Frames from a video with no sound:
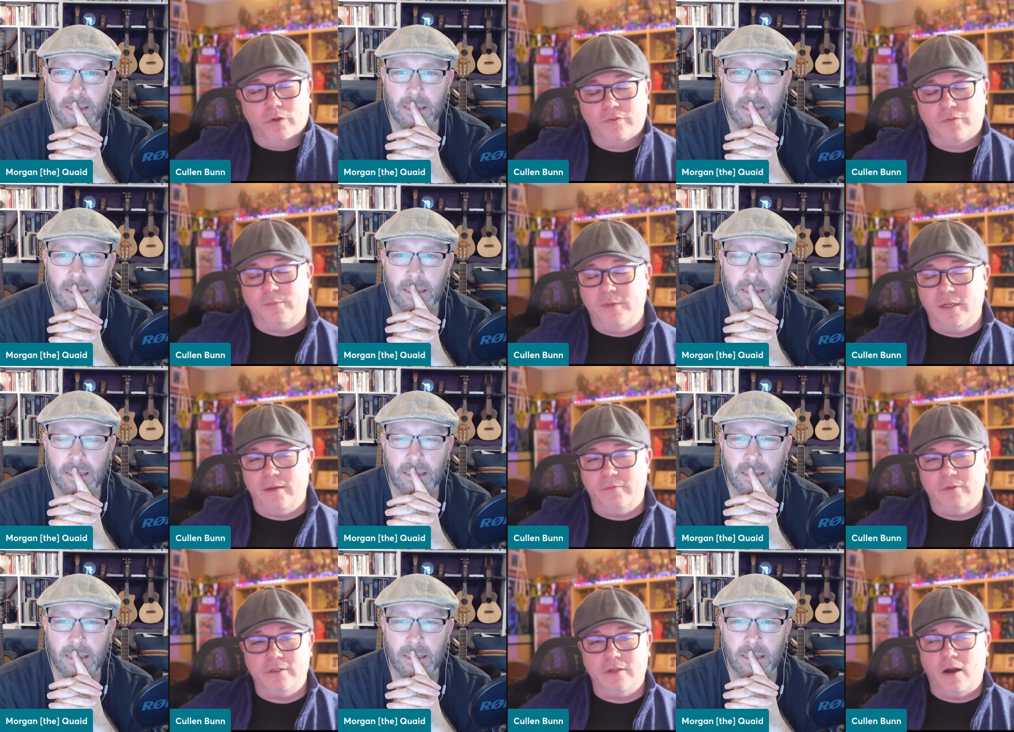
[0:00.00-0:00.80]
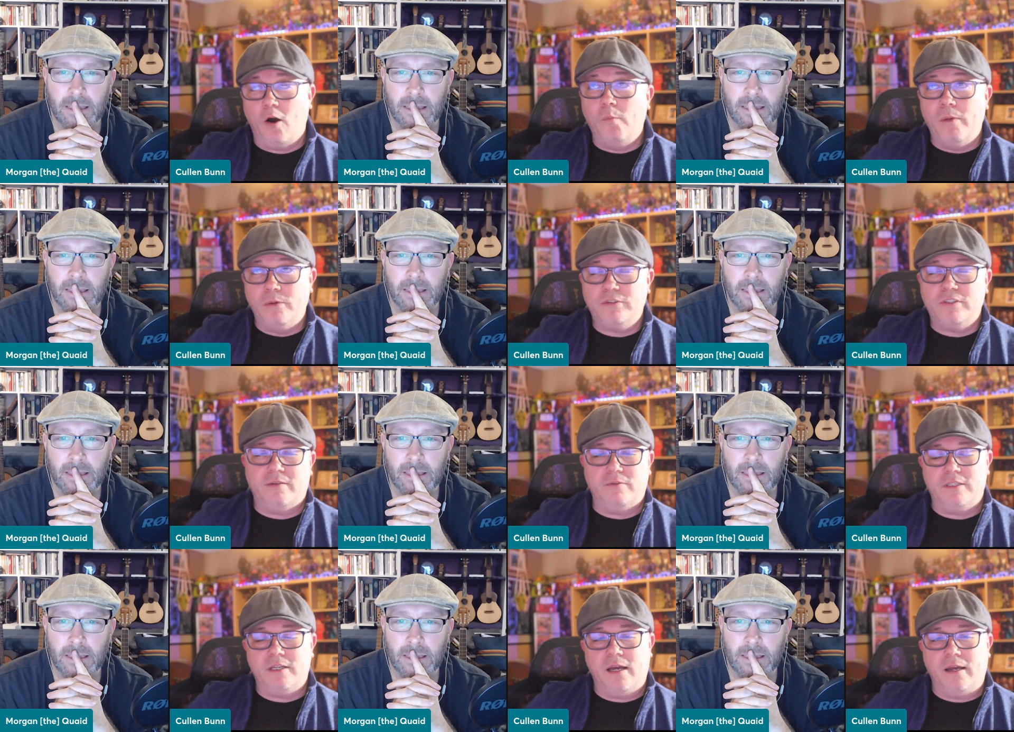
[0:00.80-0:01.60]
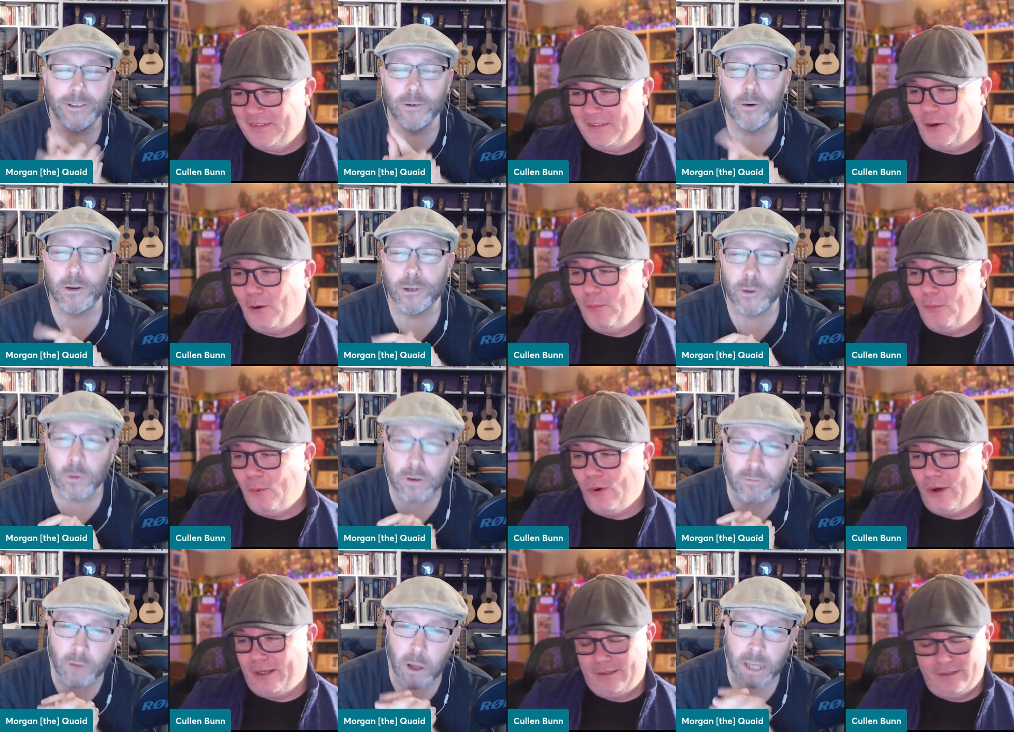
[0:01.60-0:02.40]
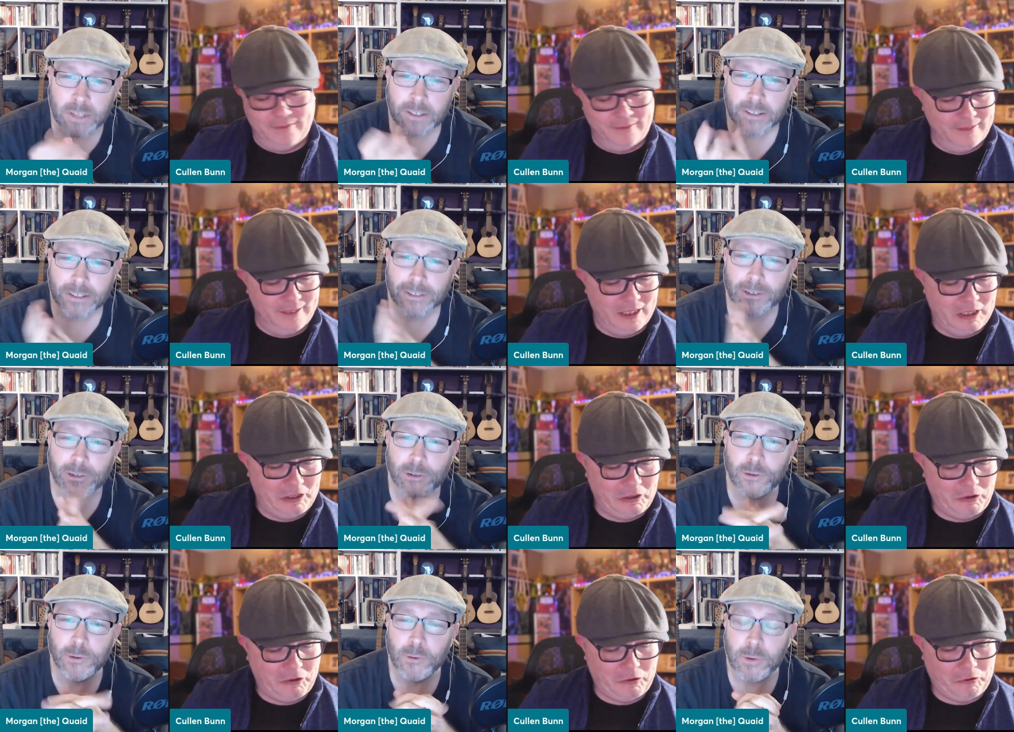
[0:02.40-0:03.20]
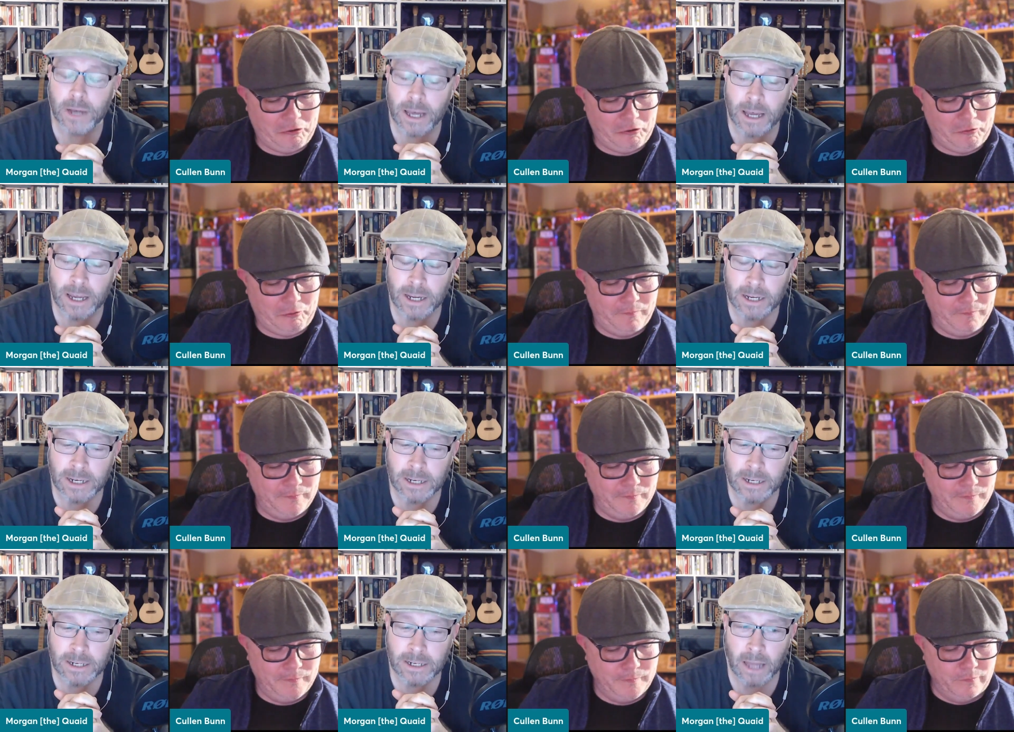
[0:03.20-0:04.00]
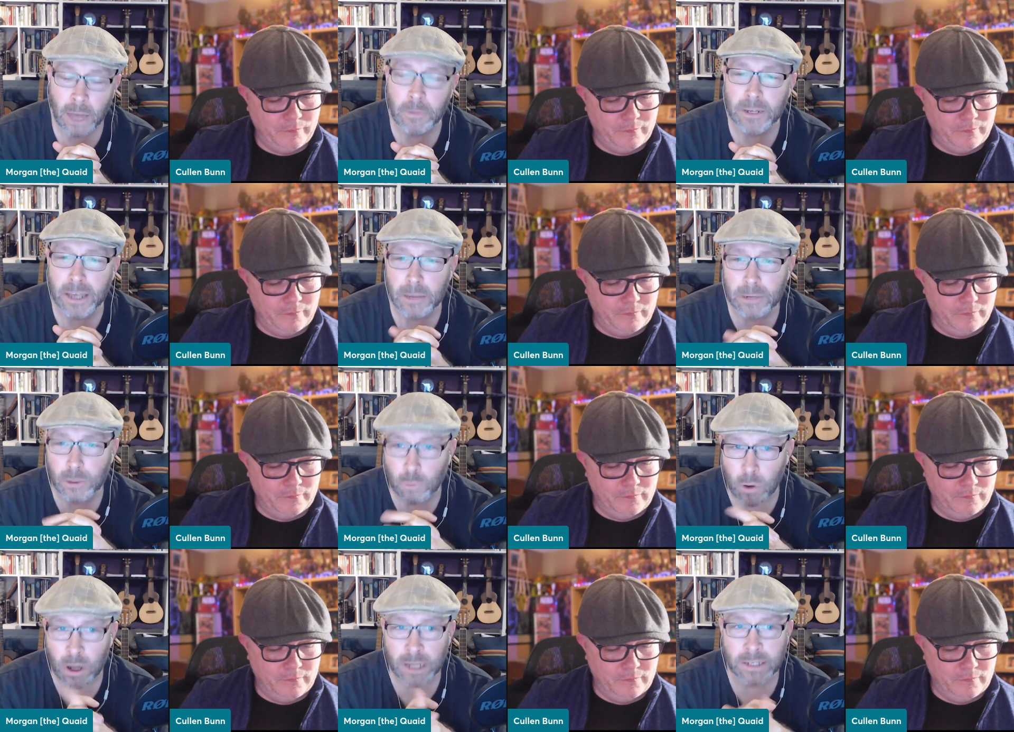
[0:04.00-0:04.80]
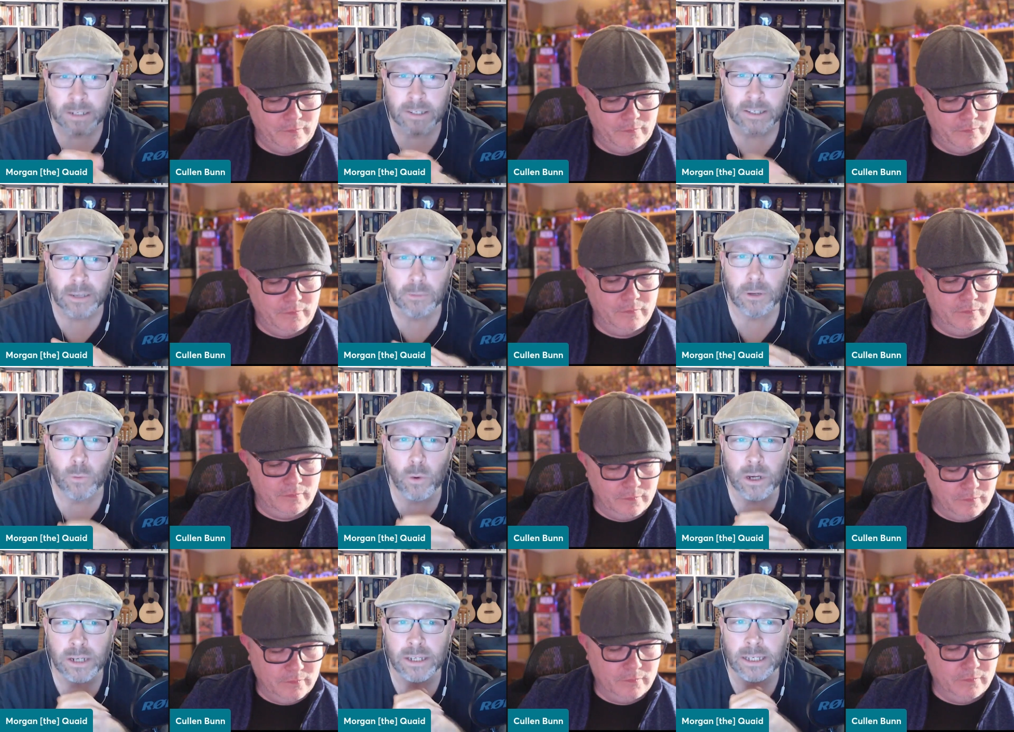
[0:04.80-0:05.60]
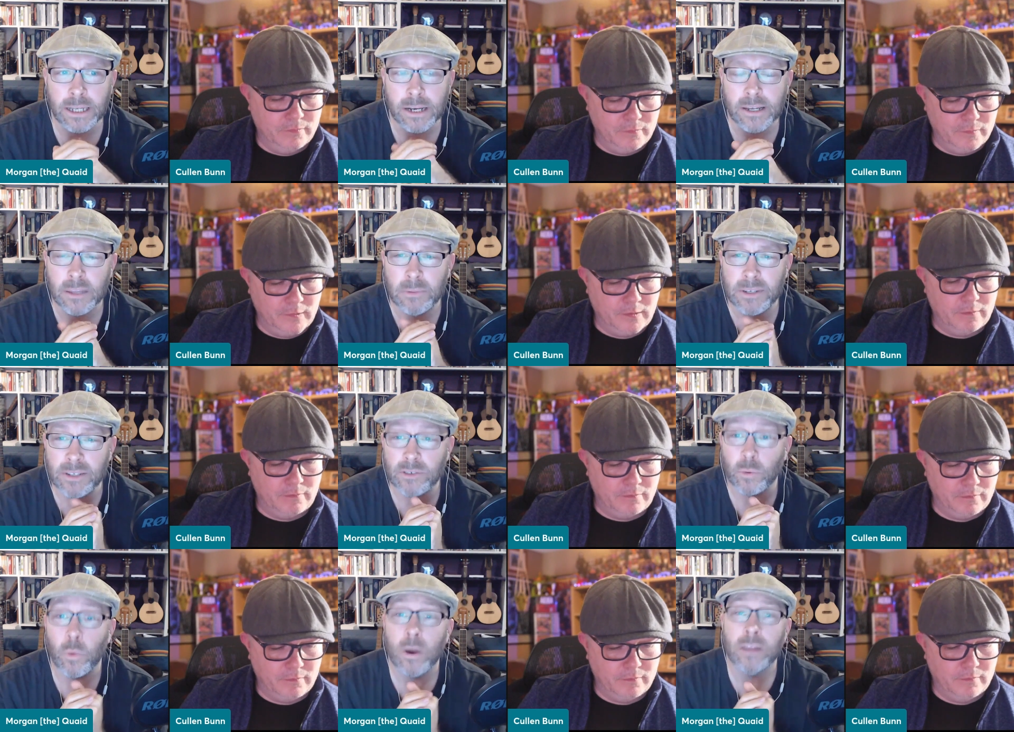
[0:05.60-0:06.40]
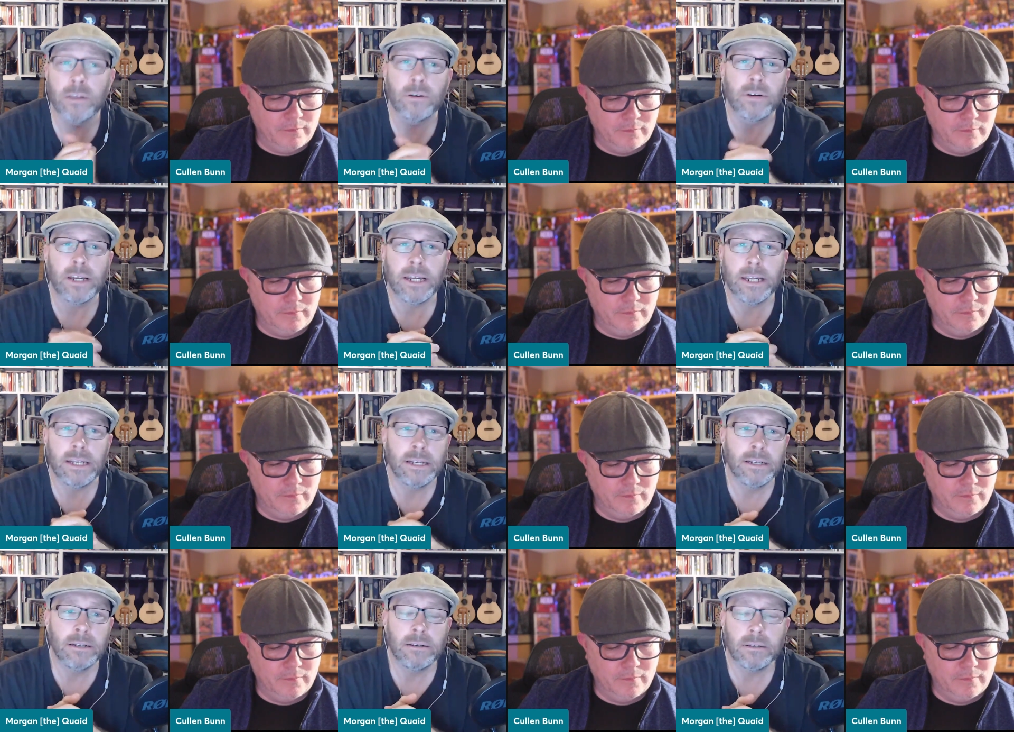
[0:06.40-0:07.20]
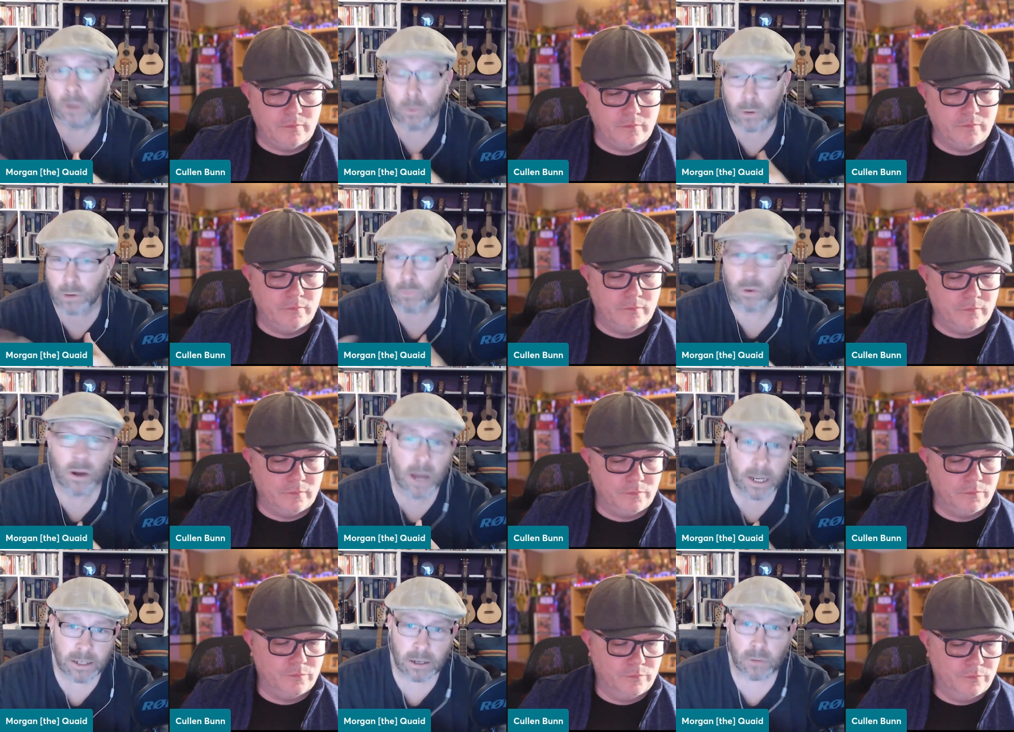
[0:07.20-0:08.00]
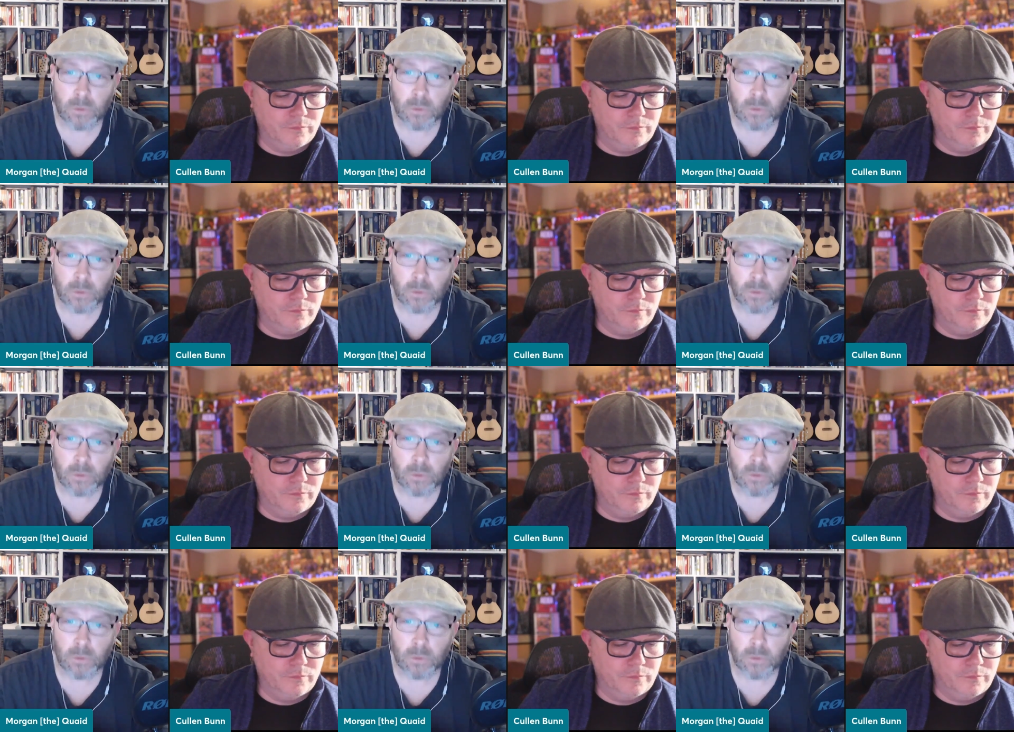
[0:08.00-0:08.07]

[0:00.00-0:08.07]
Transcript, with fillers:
Speaker 1: for me every almost every time. Your oh, your
Speaker 2: advice to a up and coming writer, someone wanting to get into the business, whether together in I want to write, I